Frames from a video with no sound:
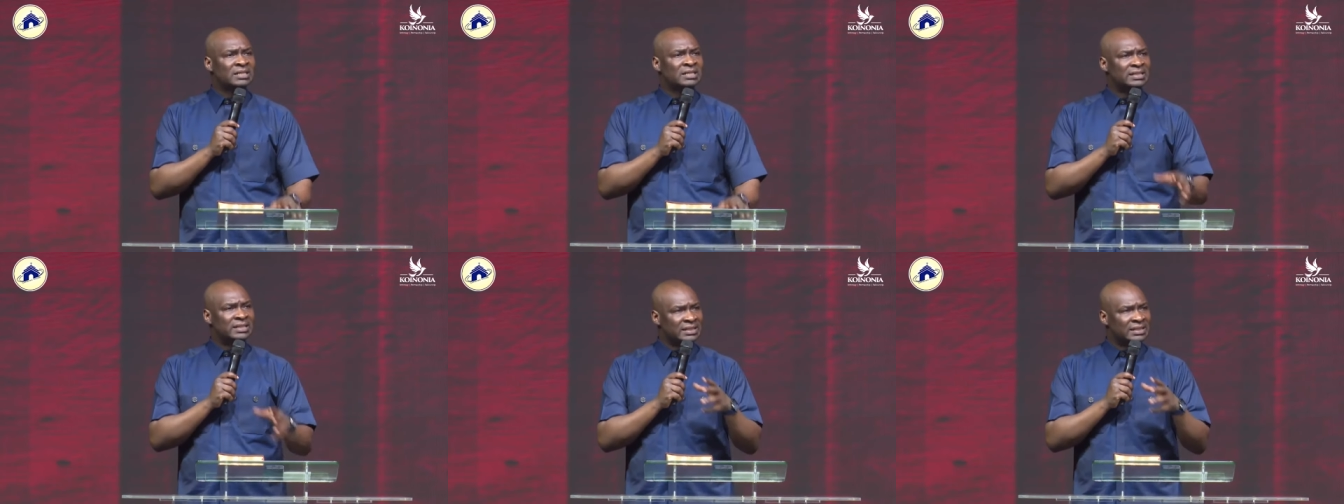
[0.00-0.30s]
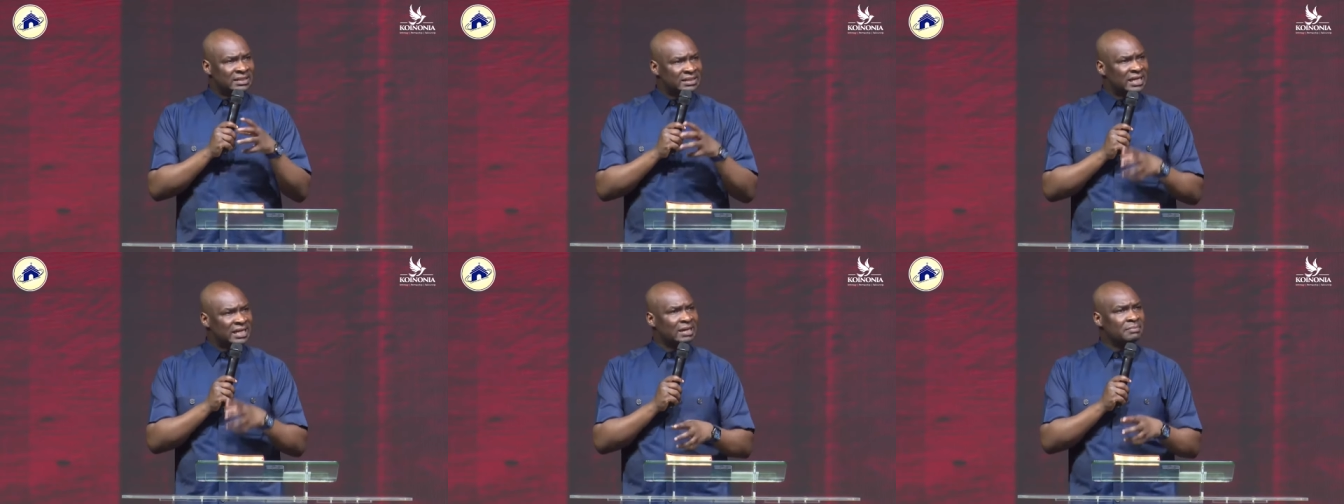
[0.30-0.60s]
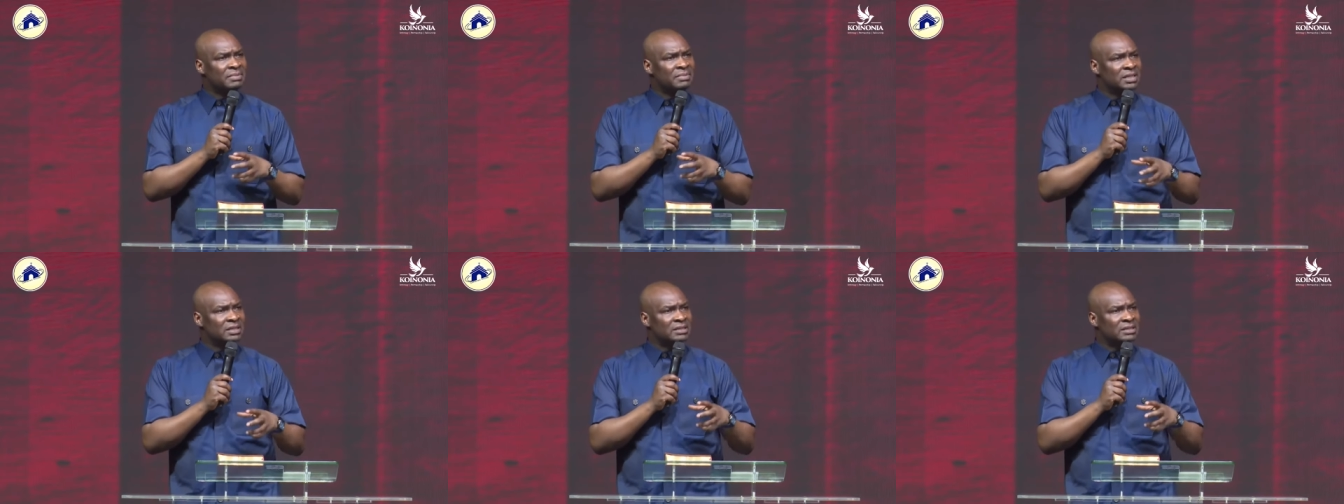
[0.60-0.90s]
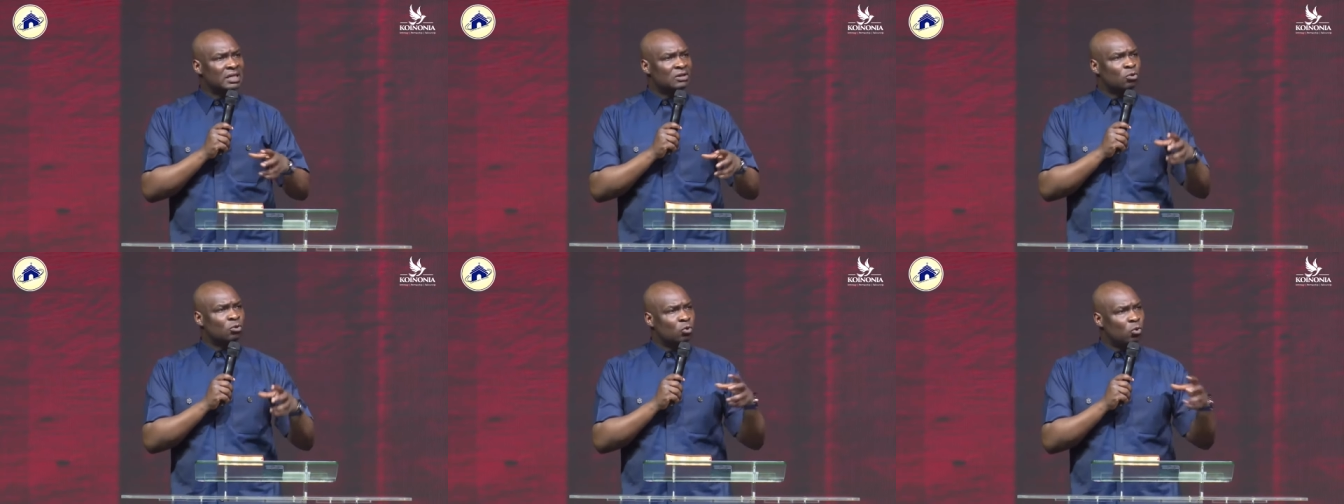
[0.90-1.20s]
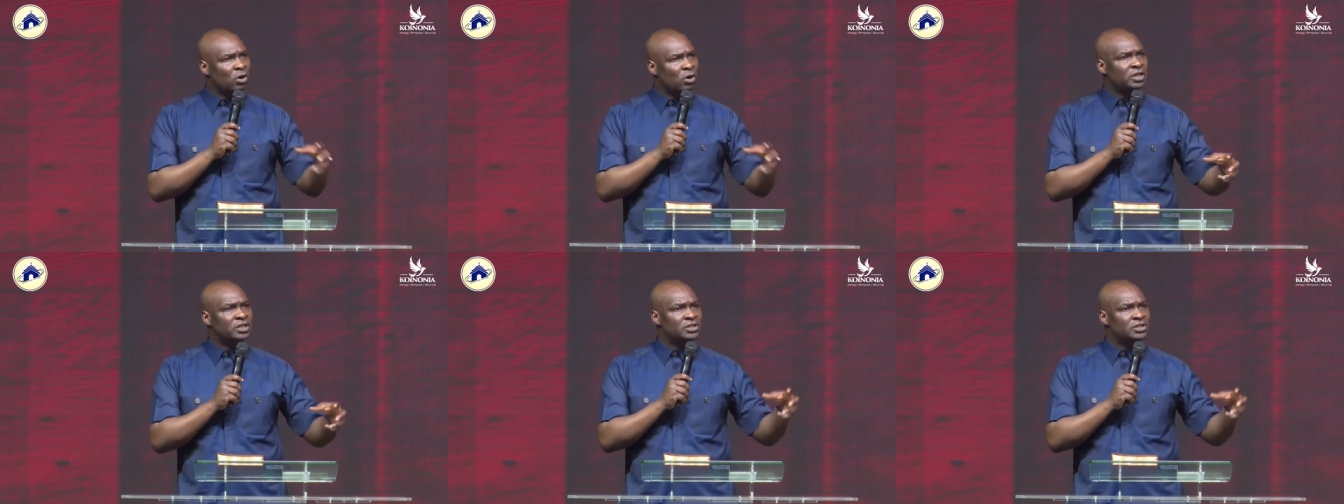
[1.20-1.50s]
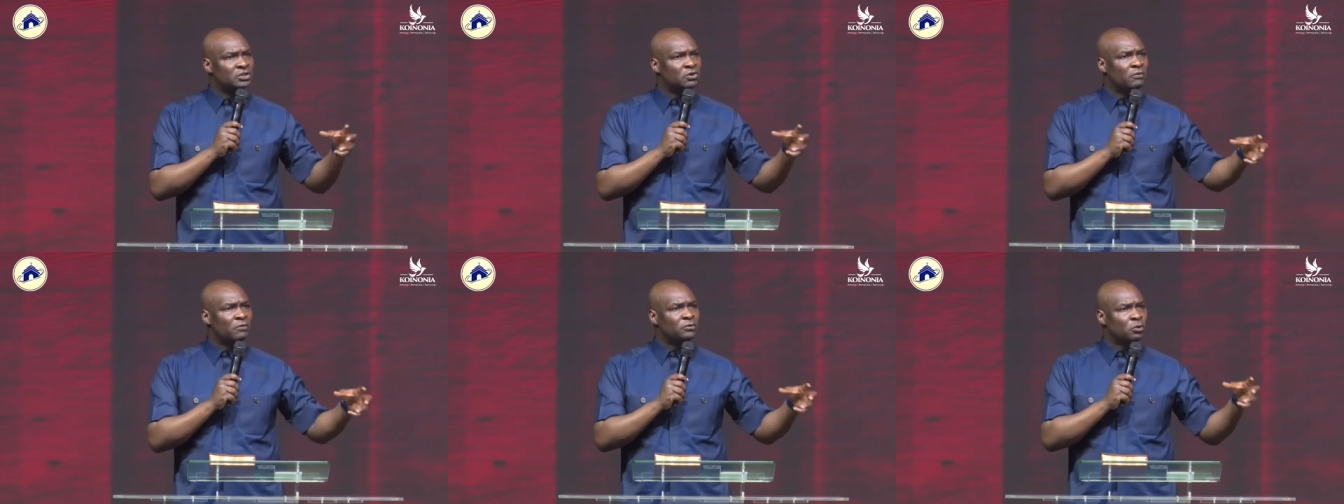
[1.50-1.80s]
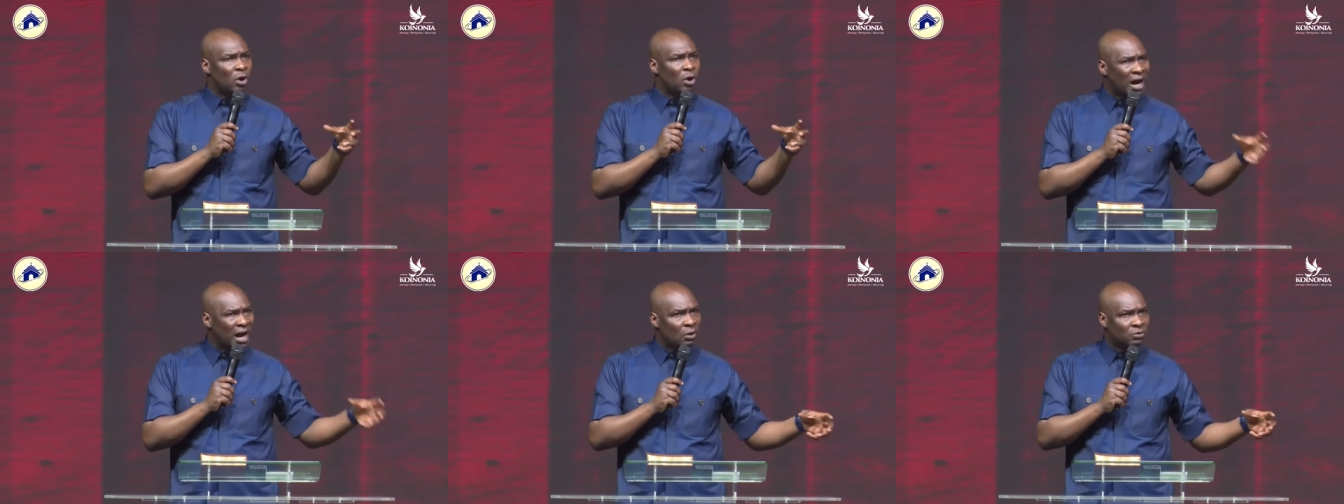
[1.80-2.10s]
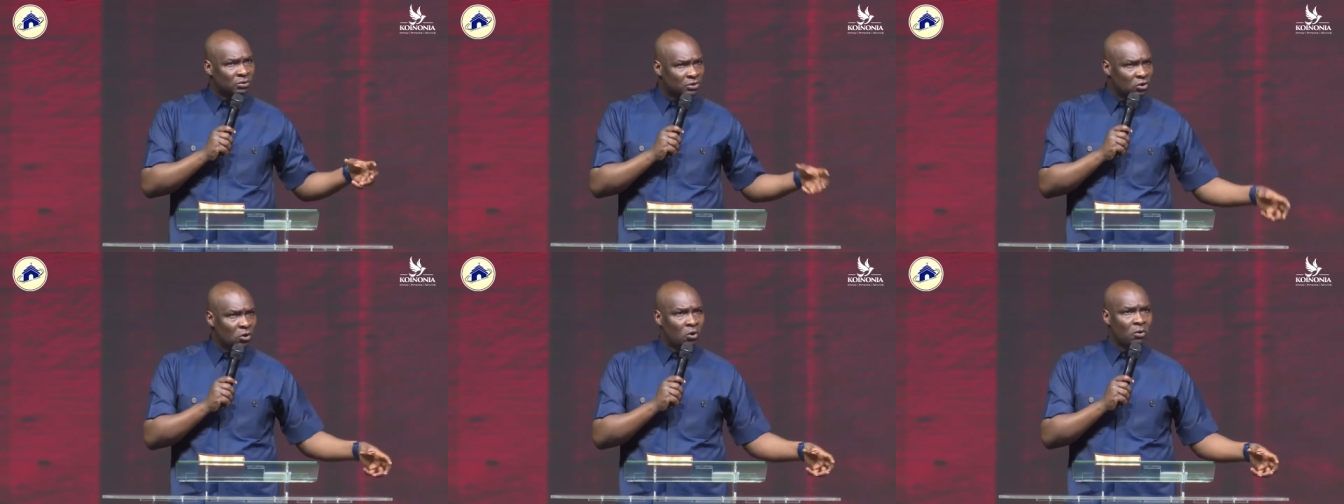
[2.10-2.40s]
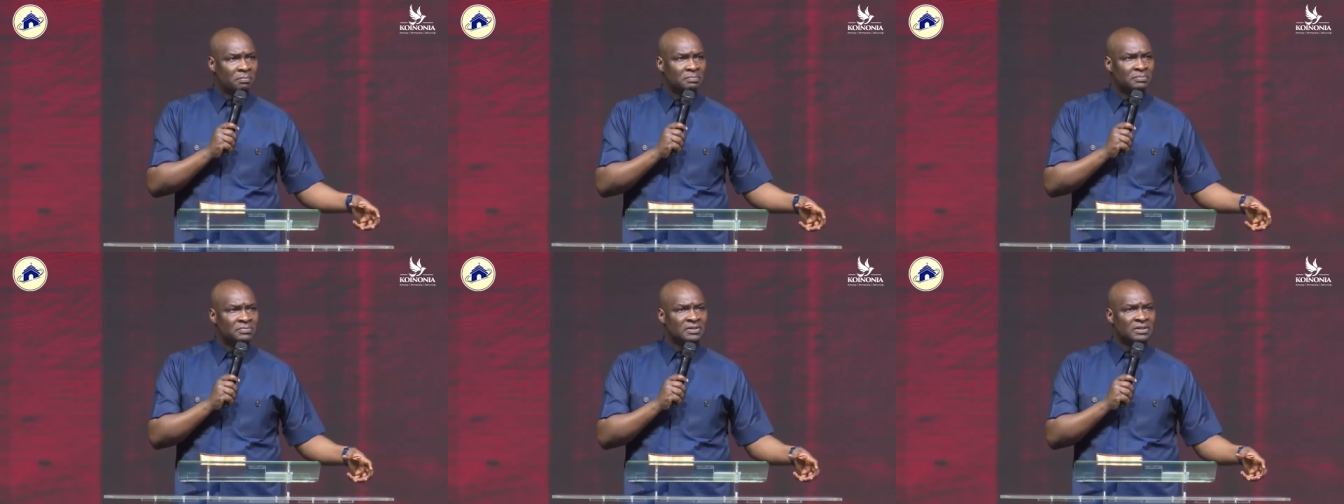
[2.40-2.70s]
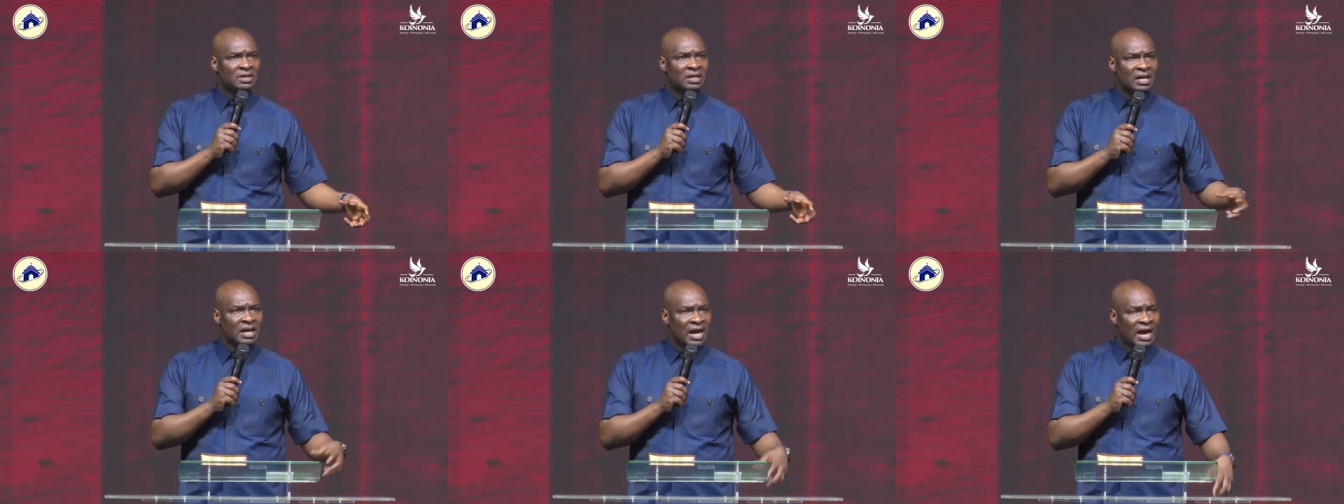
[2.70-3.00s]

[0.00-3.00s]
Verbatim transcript: determines the quality of your outcomes